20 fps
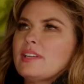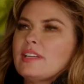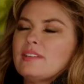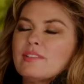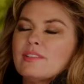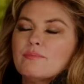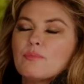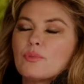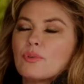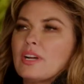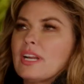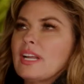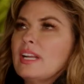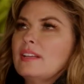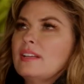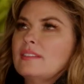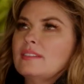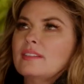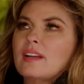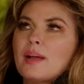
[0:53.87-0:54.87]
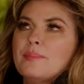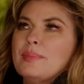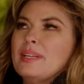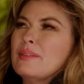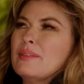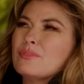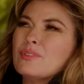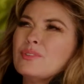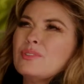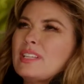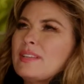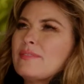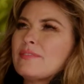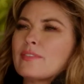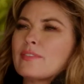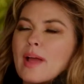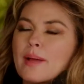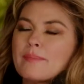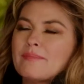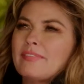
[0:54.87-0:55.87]
In the morning, I mean, a routine
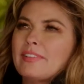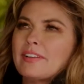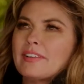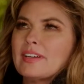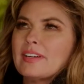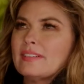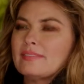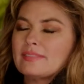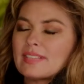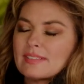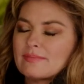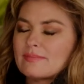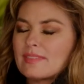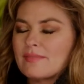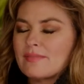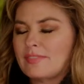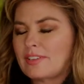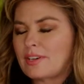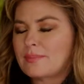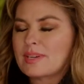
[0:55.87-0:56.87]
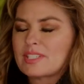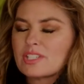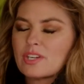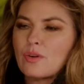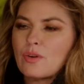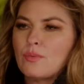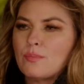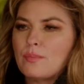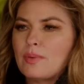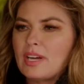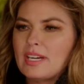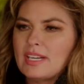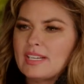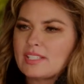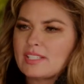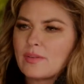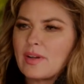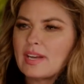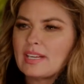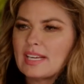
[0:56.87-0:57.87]
for I'm very like I'm very much a homebody,
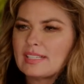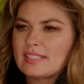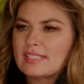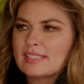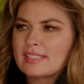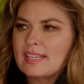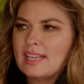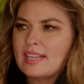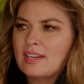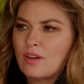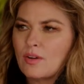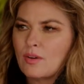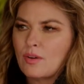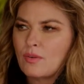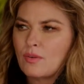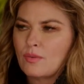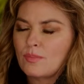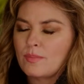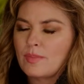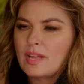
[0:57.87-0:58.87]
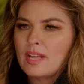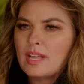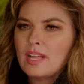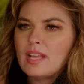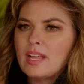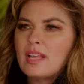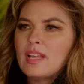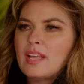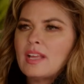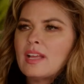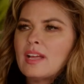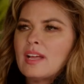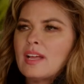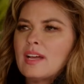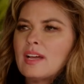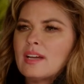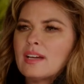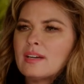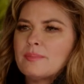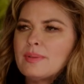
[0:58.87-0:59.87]
so I like to stay at home
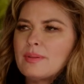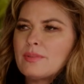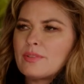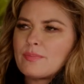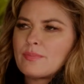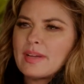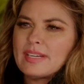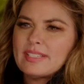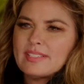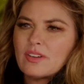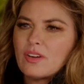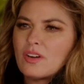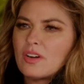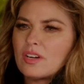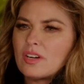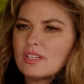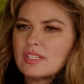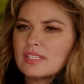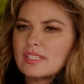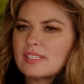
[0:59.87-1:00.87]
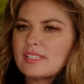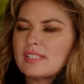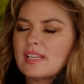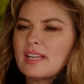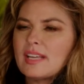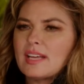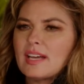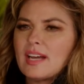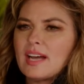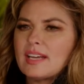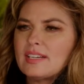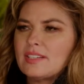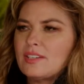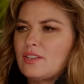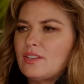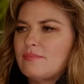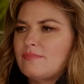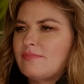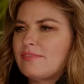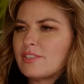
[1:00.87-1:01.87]
uh, be with my dogs. I
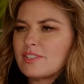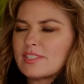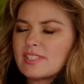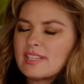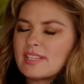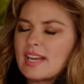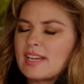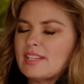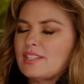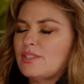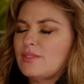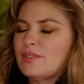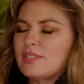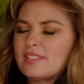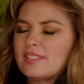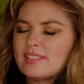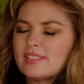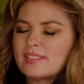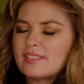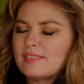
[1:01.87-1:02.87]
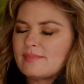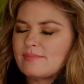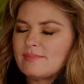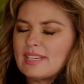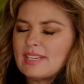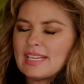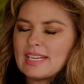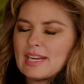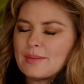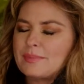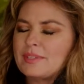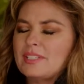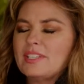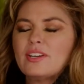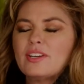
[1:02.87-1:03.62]
first thing I do is get up and